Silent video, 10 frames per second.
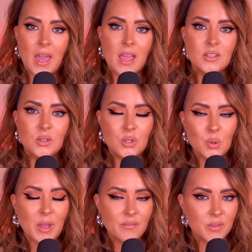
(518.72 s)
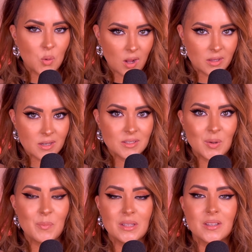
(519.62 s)
and you do pay for the quality, so
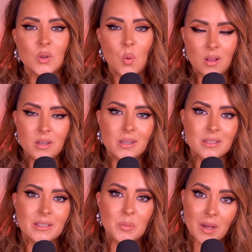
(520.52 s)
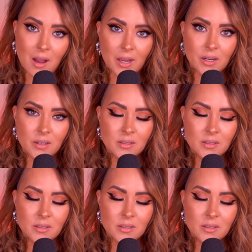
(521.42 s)
it means that the quality is a little bit higher.